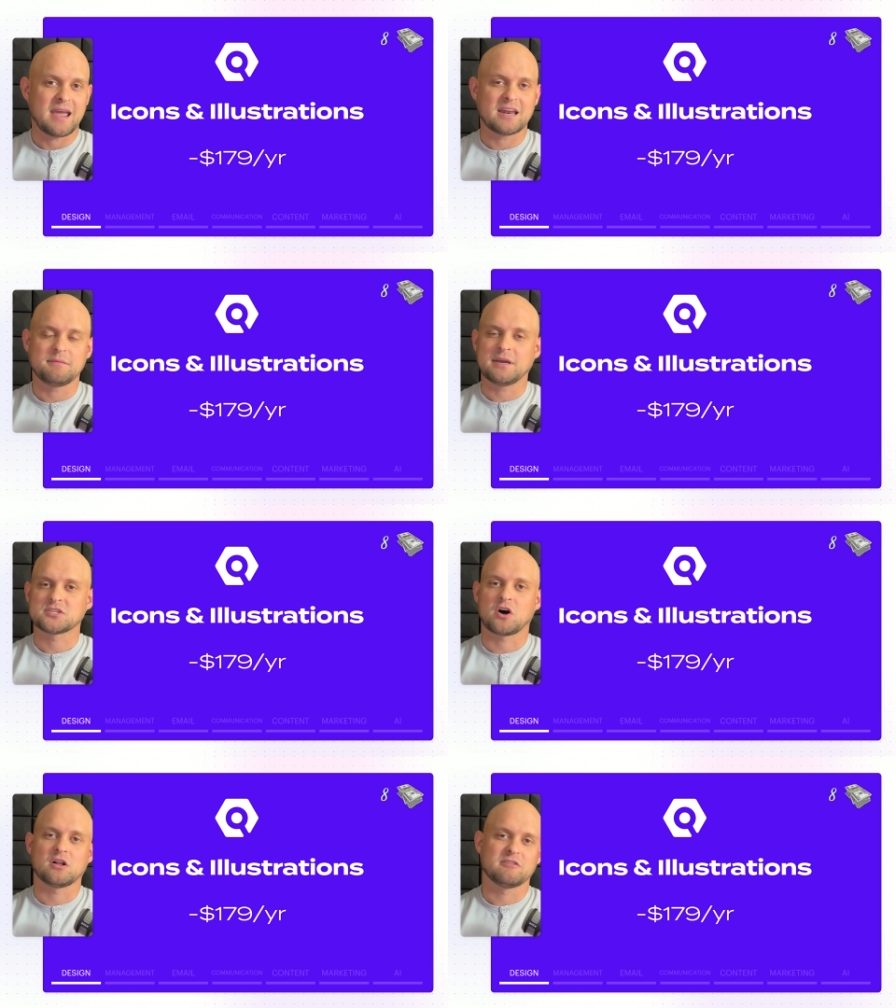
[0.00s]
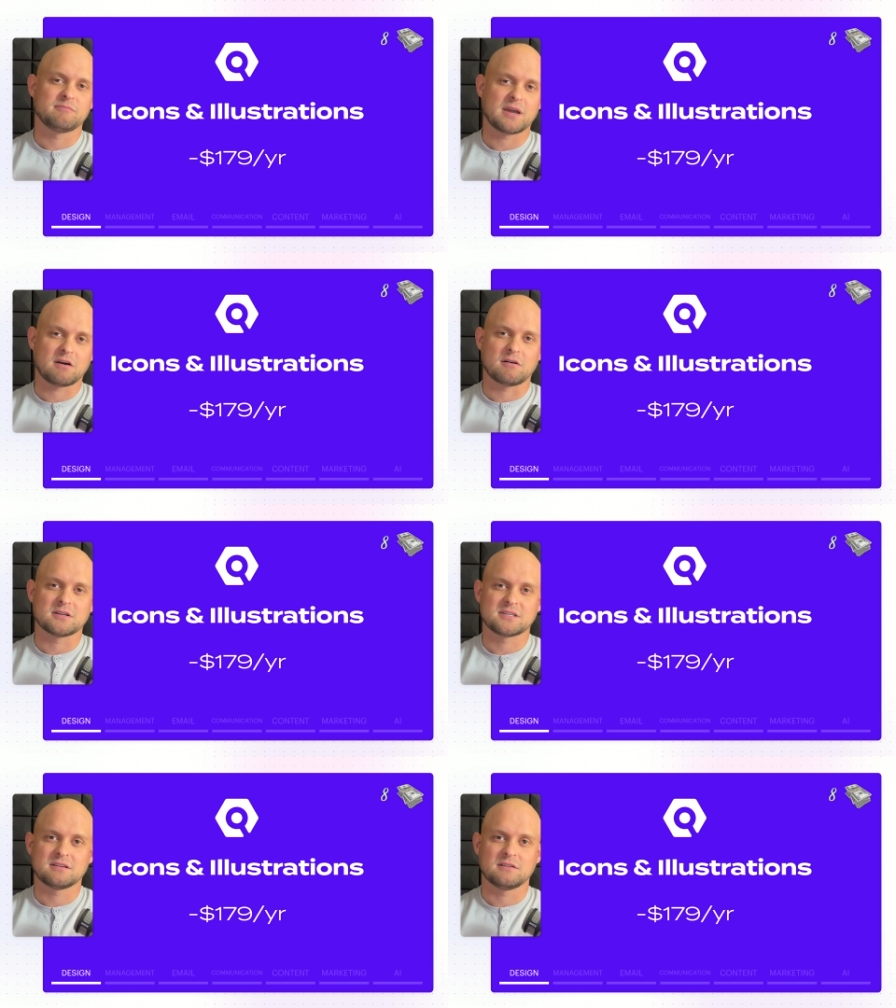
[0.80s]
and it makes all of my
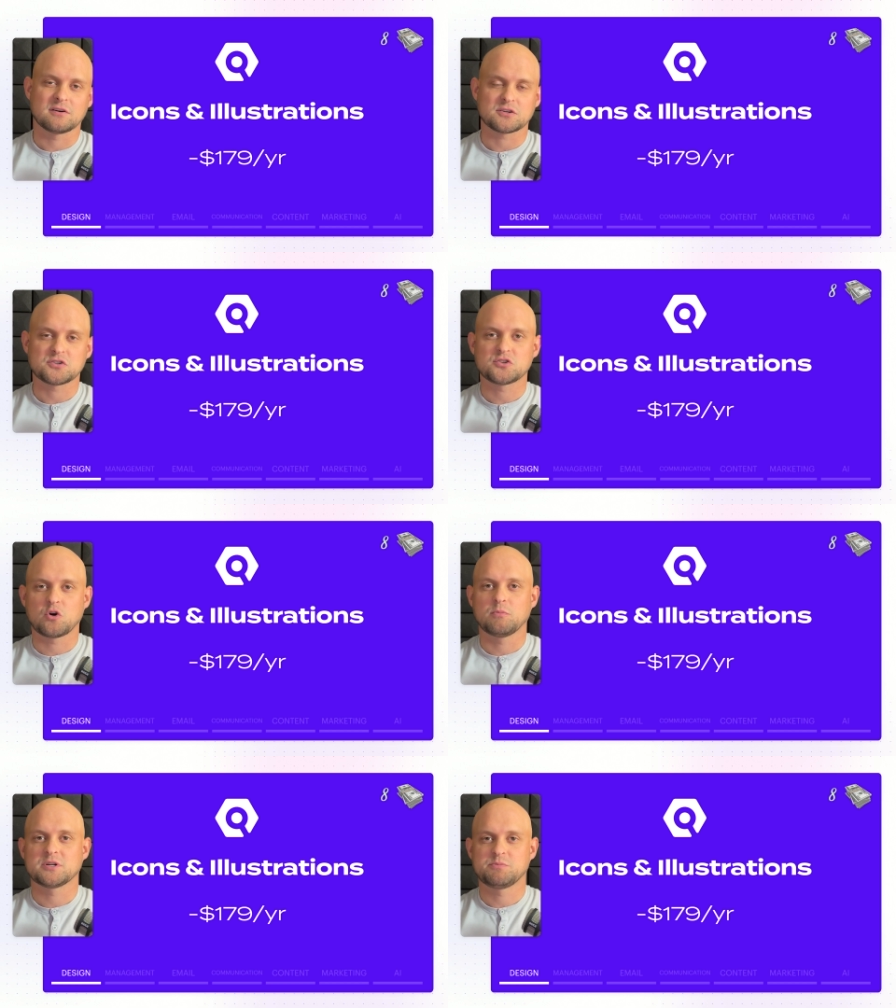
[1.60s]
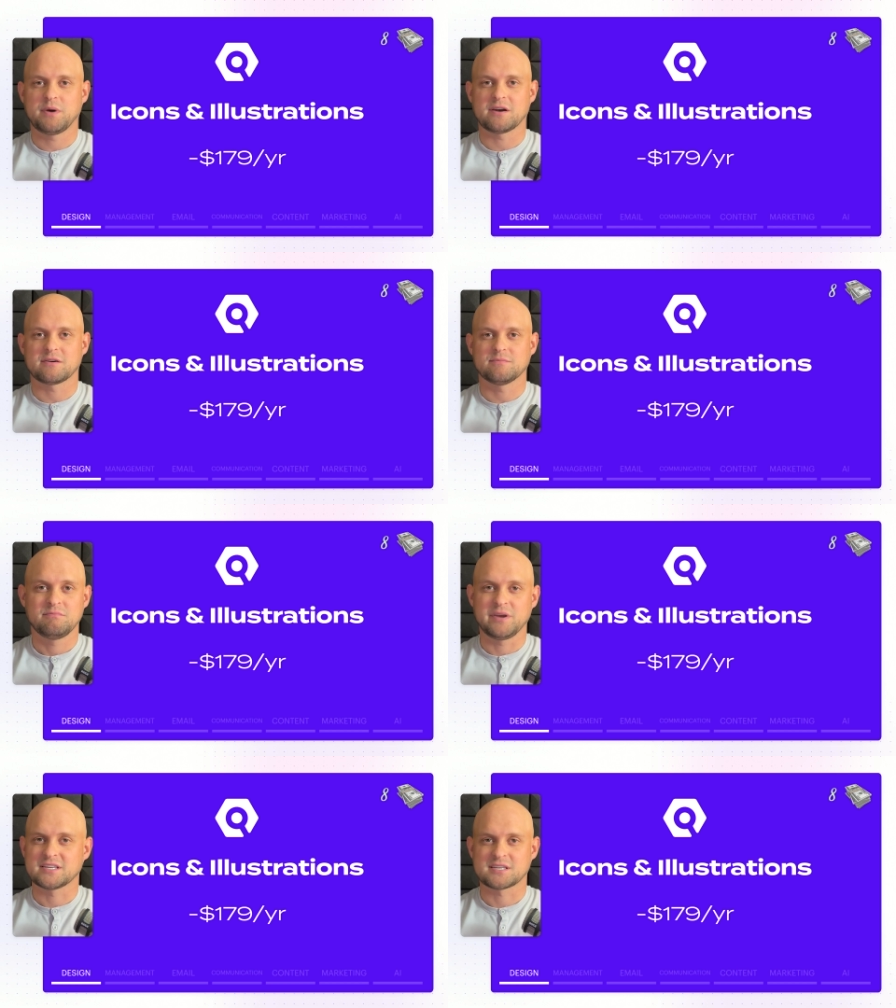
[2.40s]
content look so much better
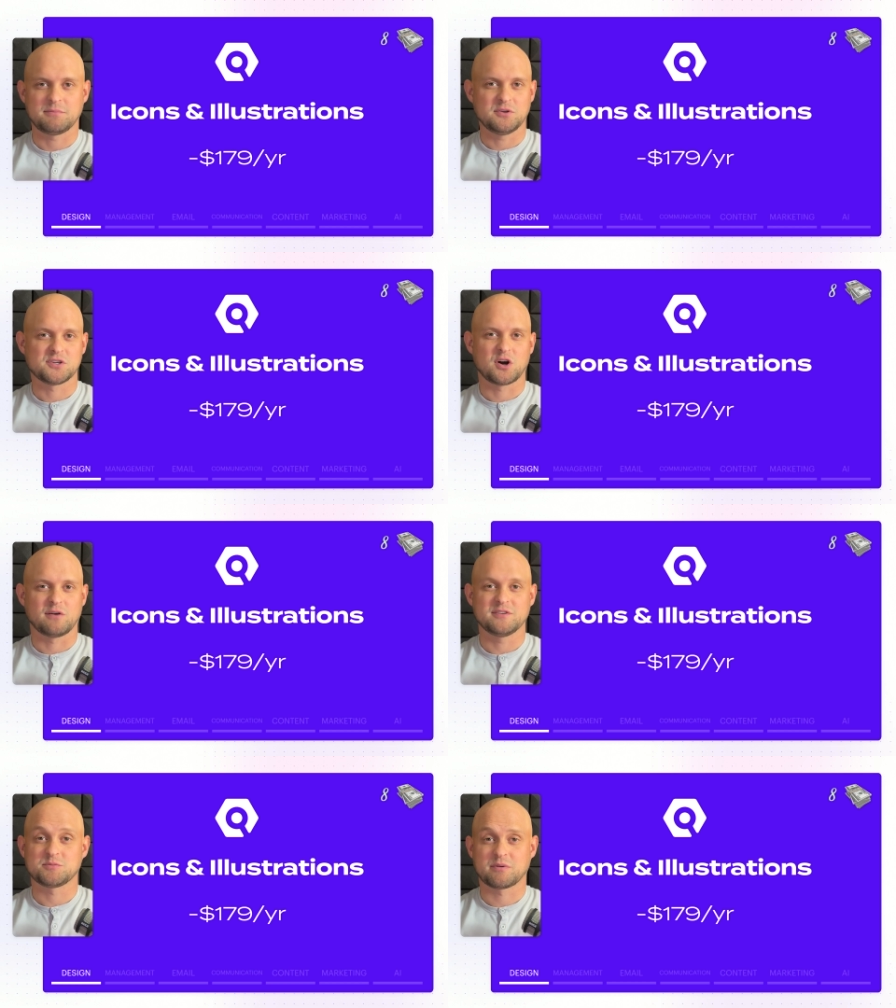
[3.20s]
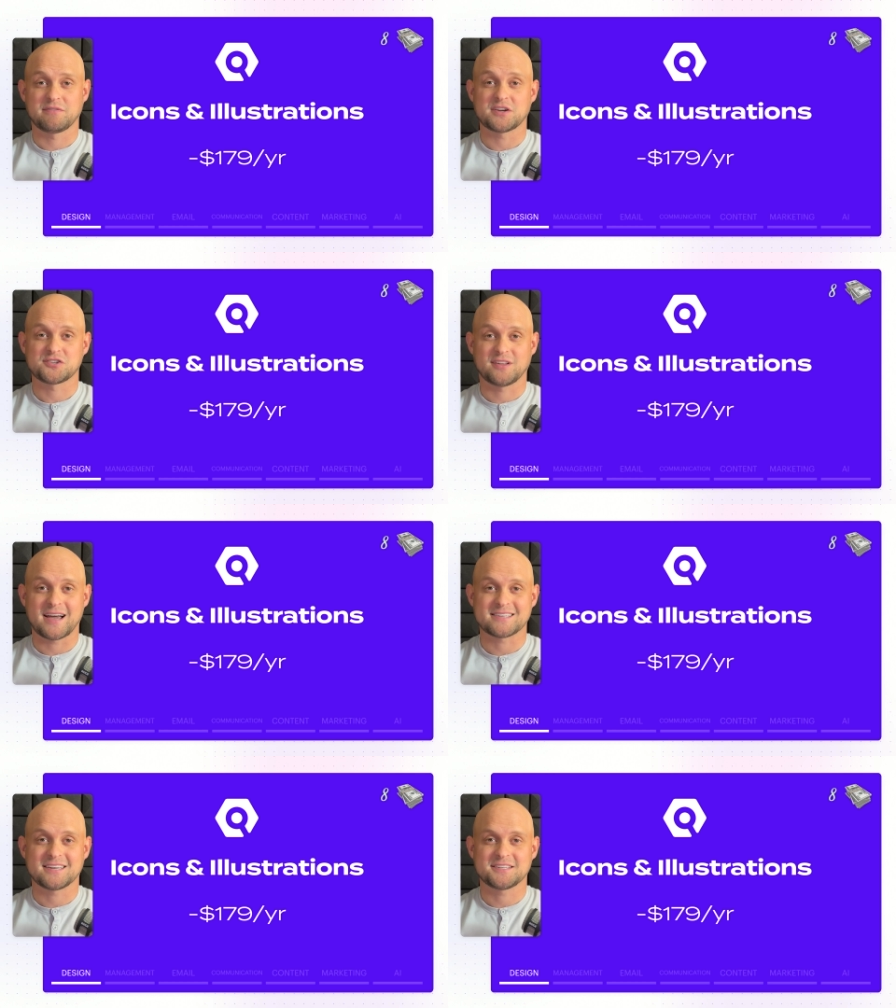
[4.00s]
because I'm using all these professional
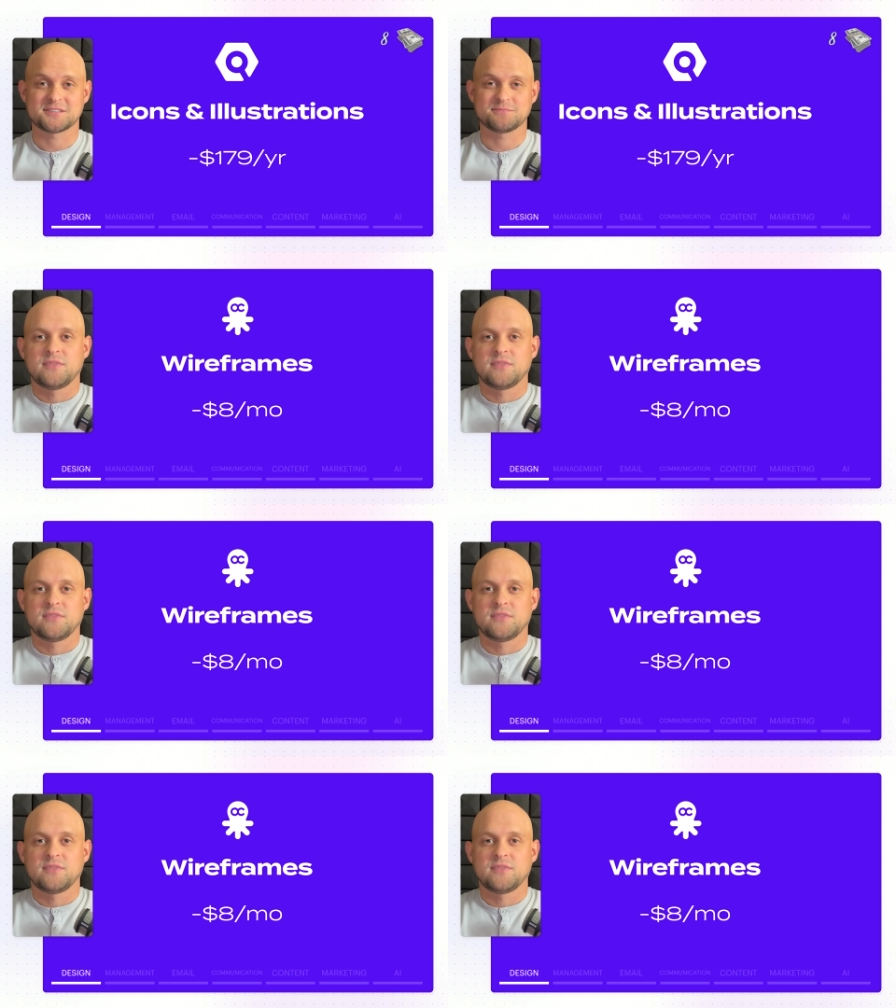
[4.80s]
assets.